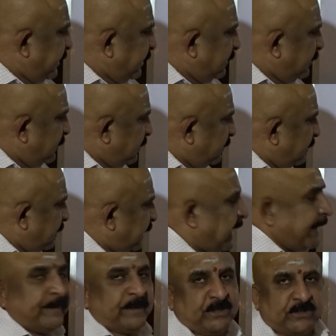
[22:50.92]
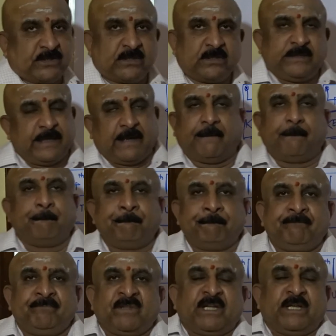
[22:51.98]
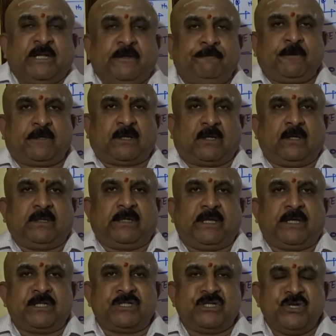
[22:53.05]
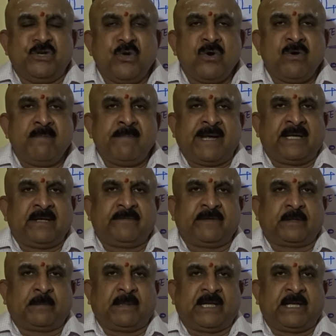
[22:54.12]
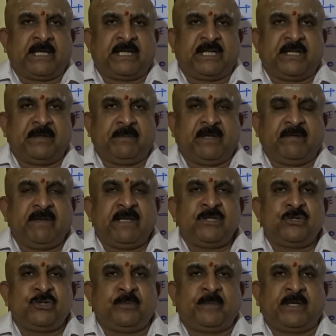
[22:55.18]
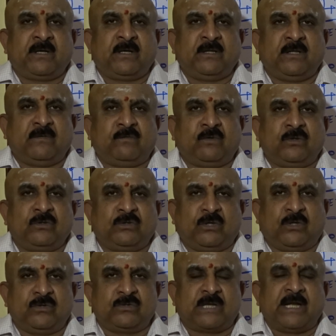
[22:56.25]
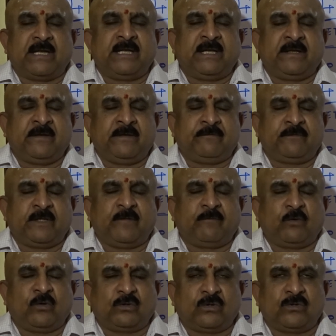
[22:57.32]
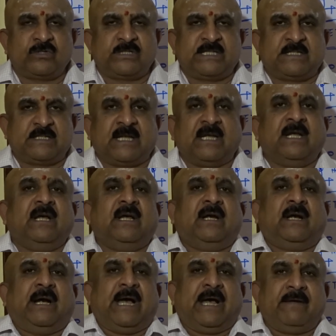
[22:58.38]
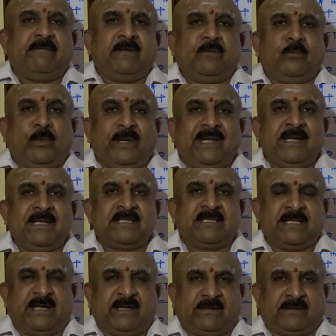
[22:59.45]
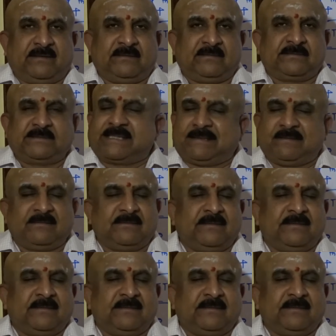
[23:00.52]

academic career over, happiness. Yeah. If at all there is no malefic planet in between Jupiter and the fourth house, and if the fourth house is having Venus in it,